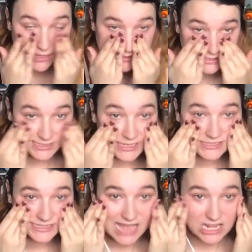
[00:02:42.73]
It is
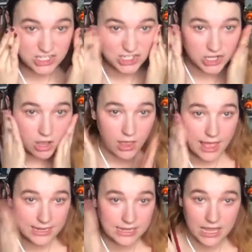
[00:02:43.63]
essential,
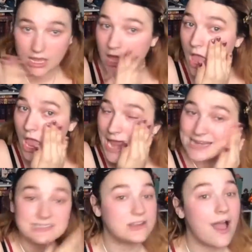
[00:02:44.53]
honey. It
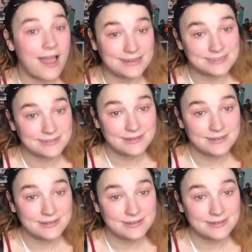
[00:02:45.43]
is not